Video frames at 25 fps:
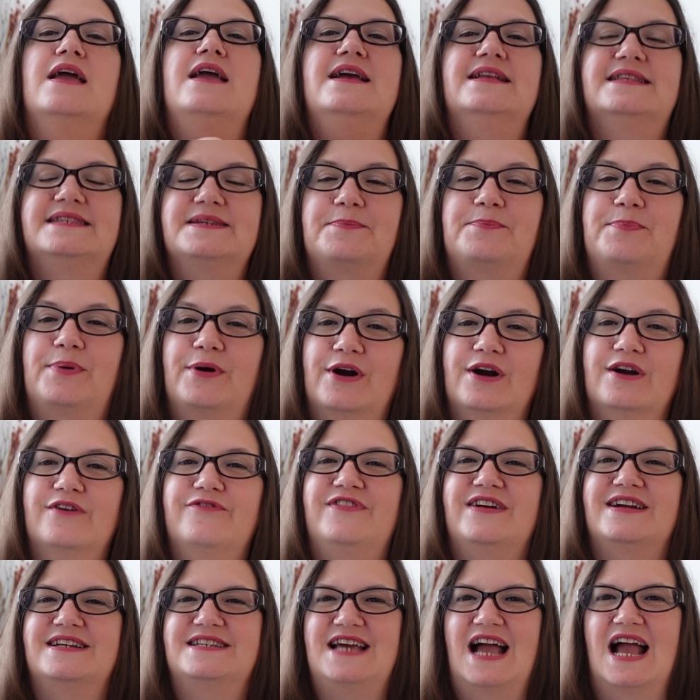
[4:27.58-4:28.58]
It's a
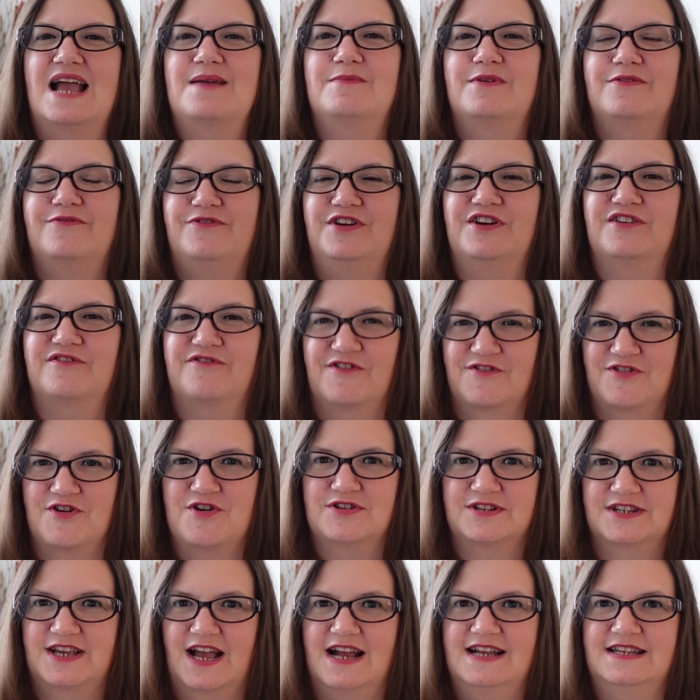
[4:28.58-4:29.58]
perfect time of year for
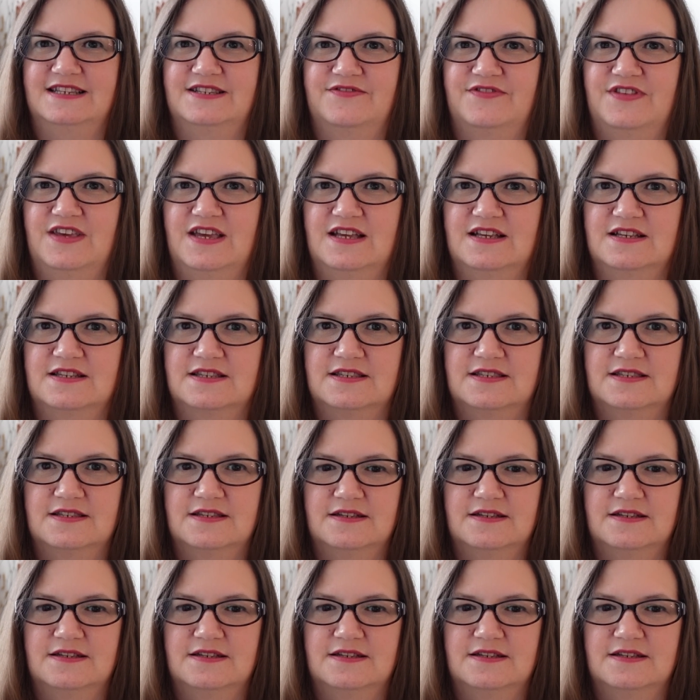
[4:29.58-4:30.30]
those kinds of things.